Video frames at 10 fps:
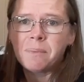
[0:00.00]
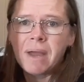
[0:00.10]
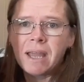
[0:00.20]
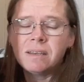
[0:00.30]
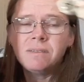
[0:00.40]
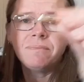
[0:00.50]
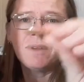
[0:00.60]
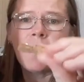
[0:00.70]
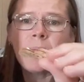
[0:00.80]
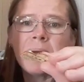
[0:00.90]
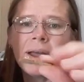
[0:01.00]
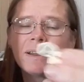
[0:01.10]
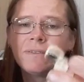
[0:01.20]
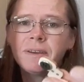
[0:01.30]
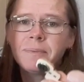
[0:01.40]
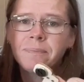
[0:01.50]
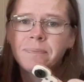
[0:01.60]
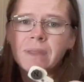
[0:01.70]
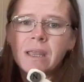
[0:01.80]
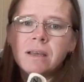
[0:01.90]
magnet on the back of it.
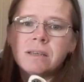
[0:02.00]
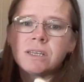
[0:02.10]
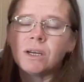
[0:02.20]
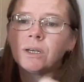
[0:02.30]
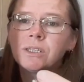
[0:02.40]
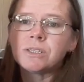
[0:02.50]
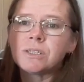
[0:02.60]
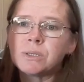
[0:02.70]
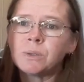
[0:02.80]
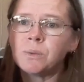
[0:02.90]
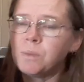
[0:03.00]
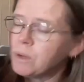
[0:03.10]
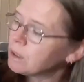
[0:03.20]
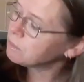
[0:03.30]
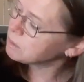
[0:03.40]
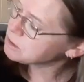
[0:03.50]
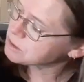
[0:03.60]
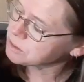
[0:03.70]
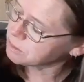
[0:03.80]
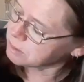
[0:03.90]
So I just thought what I would
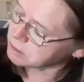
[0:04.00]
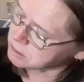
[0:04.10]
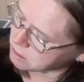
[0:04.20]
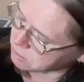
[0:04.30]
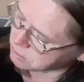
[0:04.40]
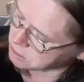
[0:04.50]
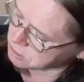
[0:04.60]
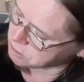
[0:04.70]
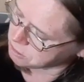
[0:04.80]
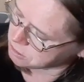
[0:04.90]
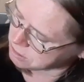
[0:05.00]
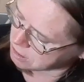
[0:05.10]
do is I would just use